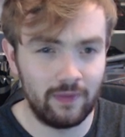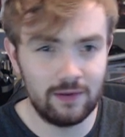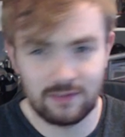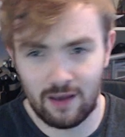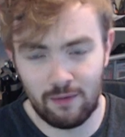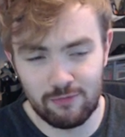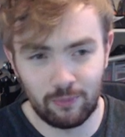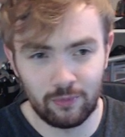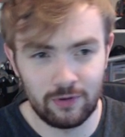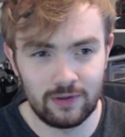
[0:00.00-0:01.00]
The only time I've
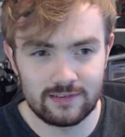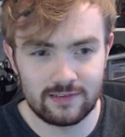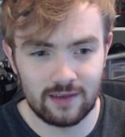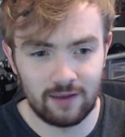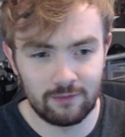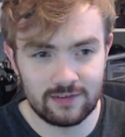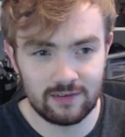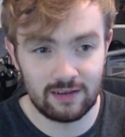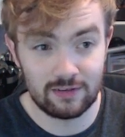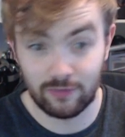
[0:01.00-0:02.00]
bought units
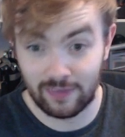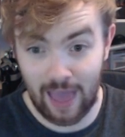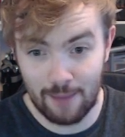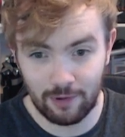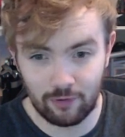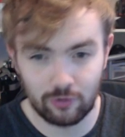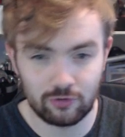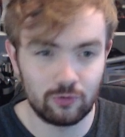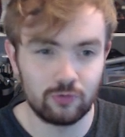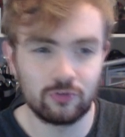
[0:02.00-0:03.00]
recently is for the Gambit
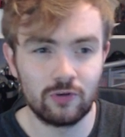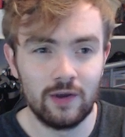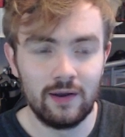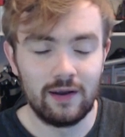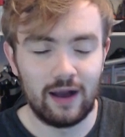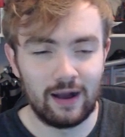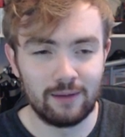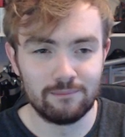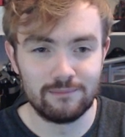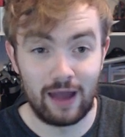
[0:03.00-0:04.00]
crystals,
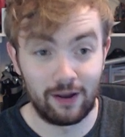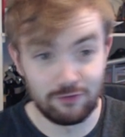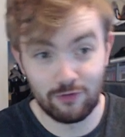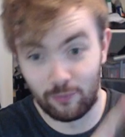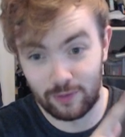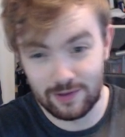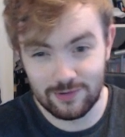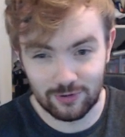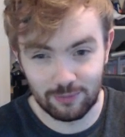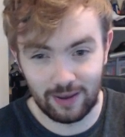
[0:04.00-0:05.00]
and I've already
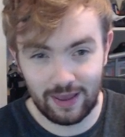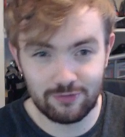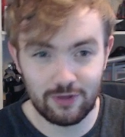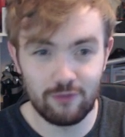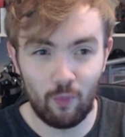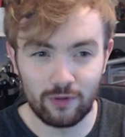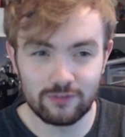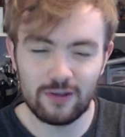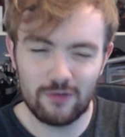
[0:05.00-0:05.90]
used all my leftover ones.